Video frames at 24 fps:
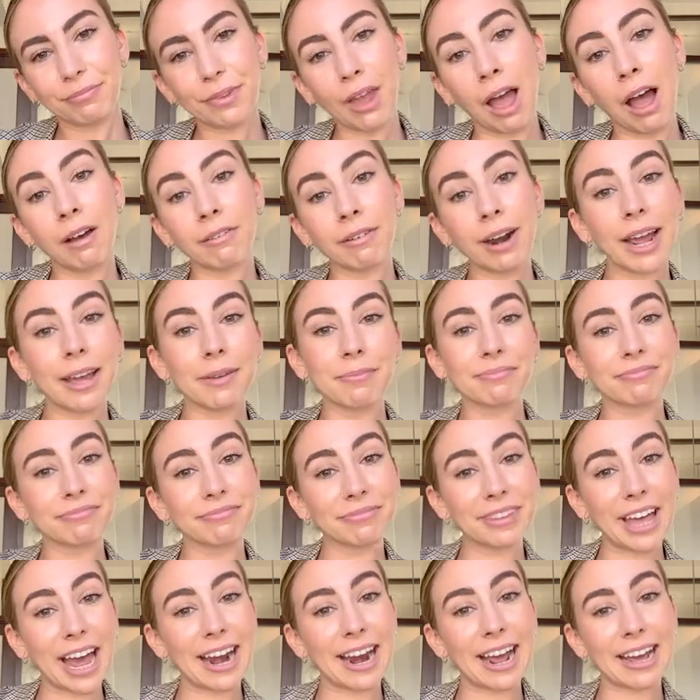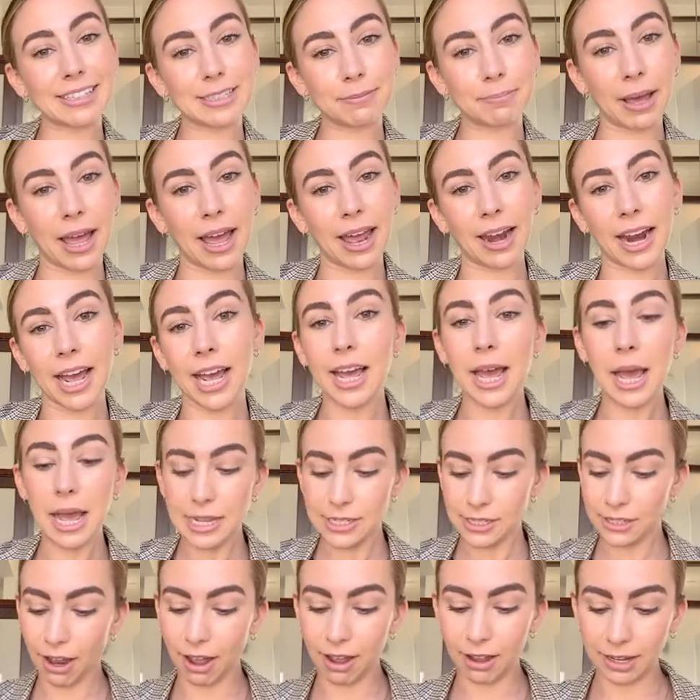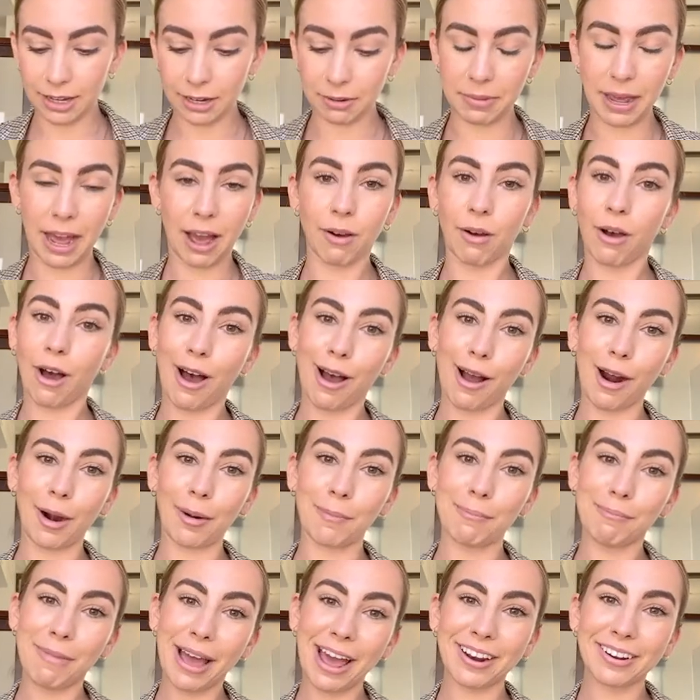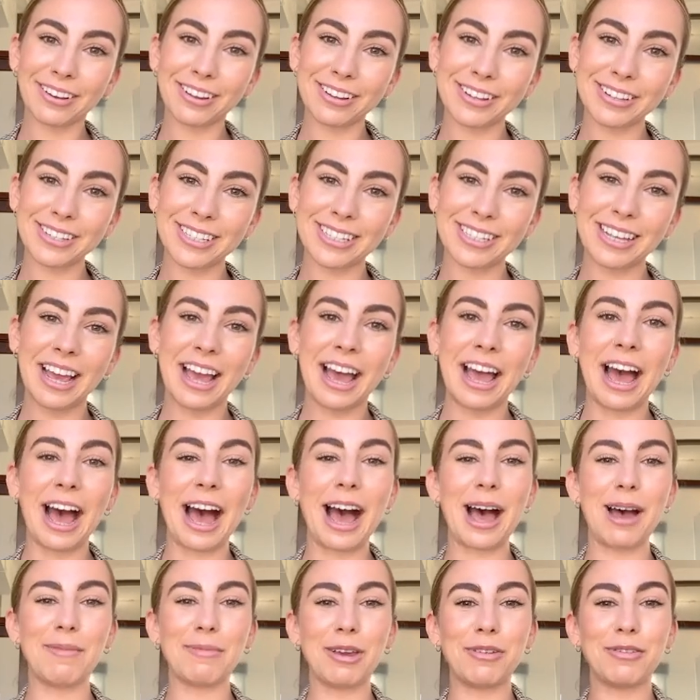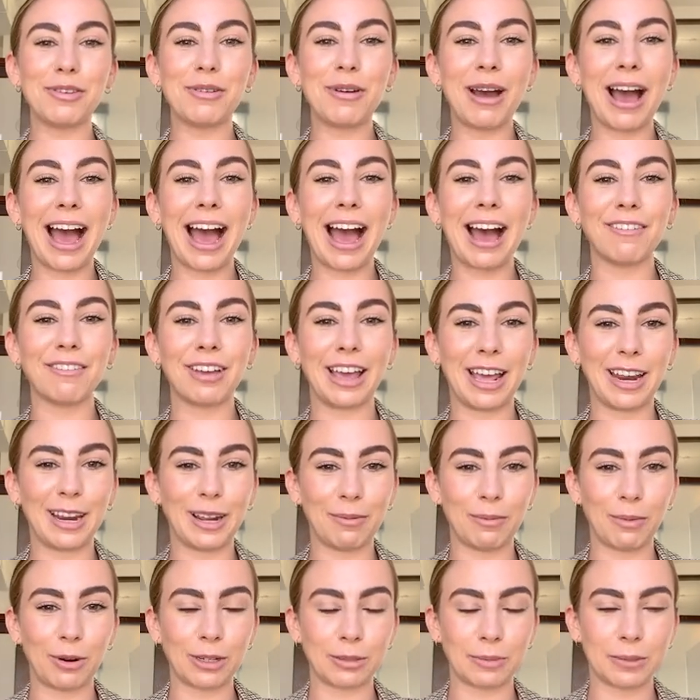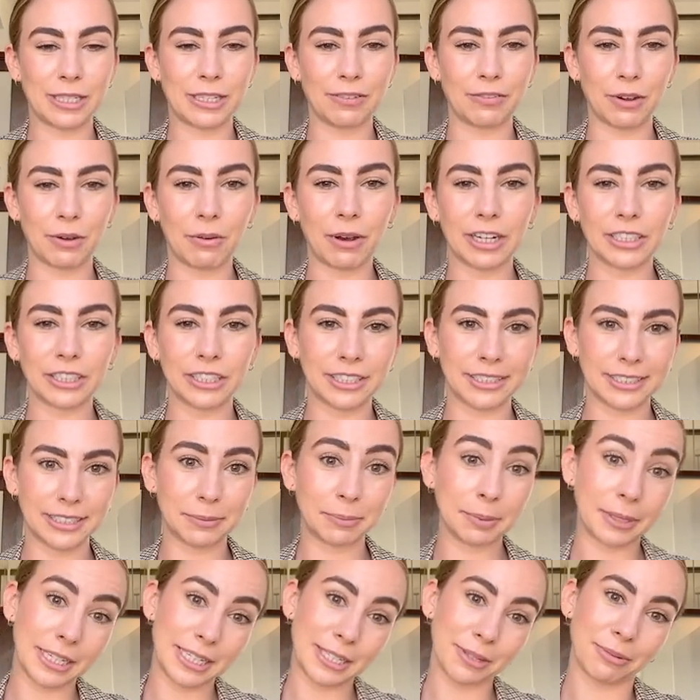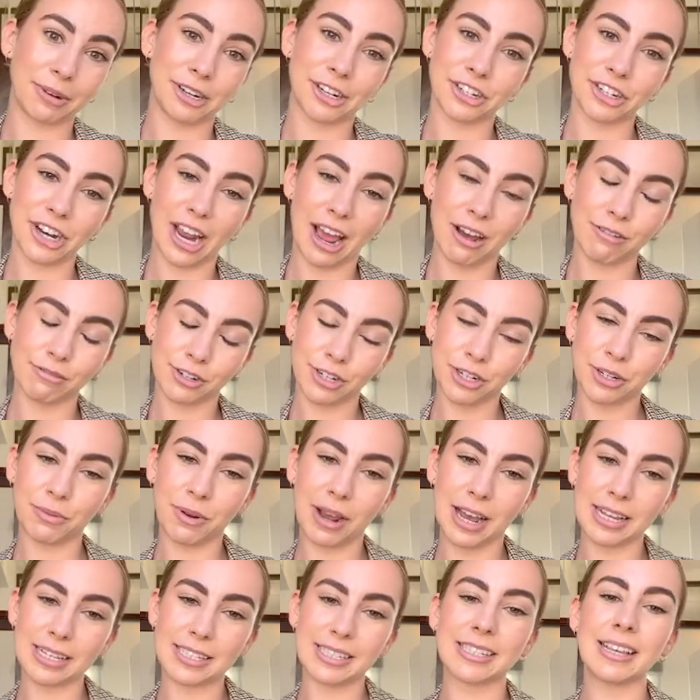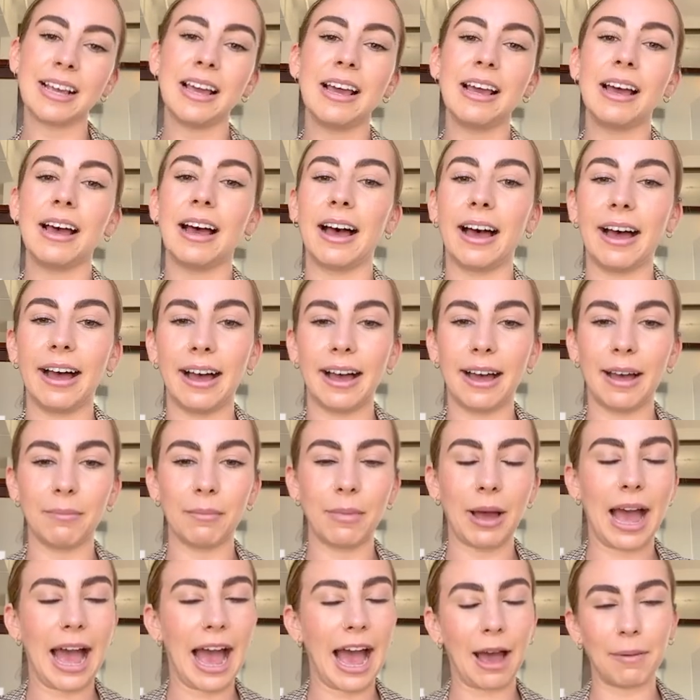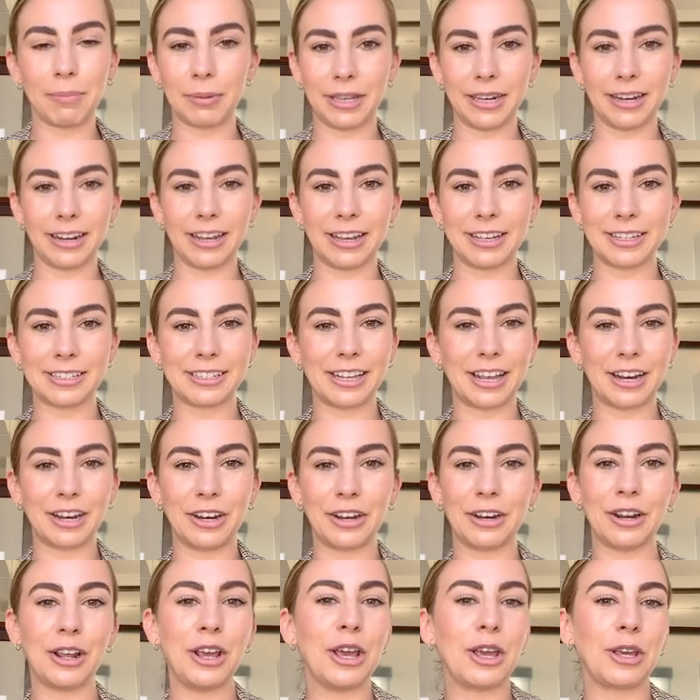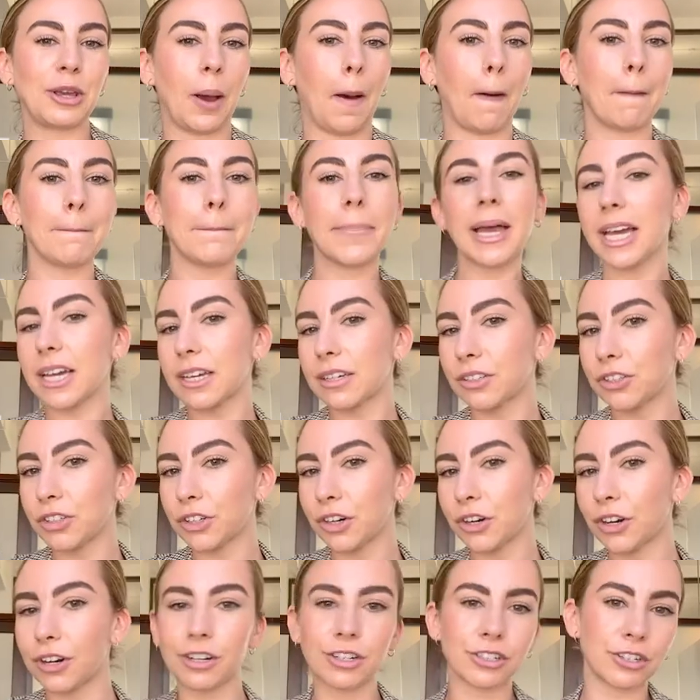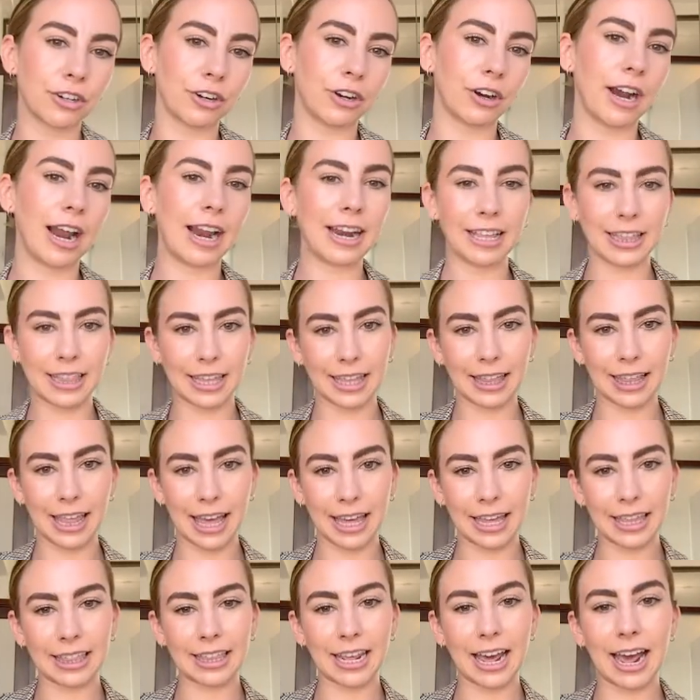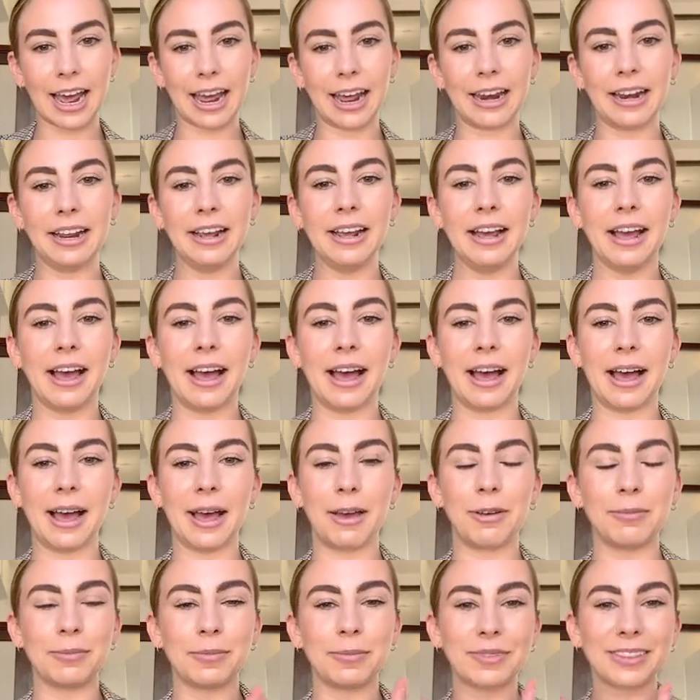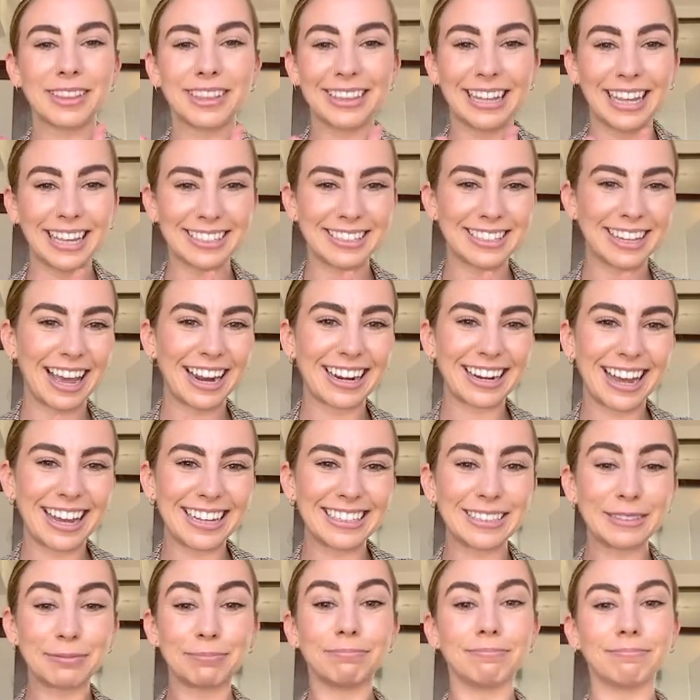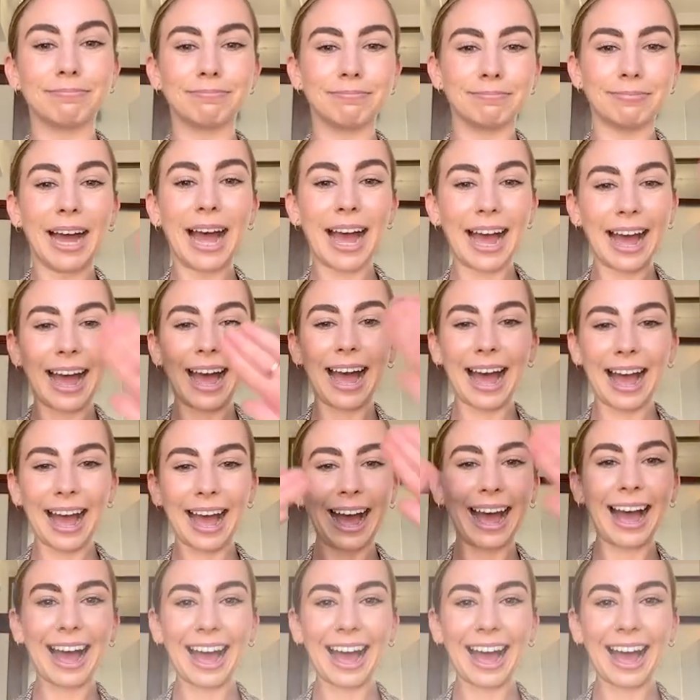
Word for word: All right, that has been talking about our metals. Um, if you have any more specific questions, please reach out to us. Um, happy to send pictures or anything like that. Um, thanks again, guys. Bye.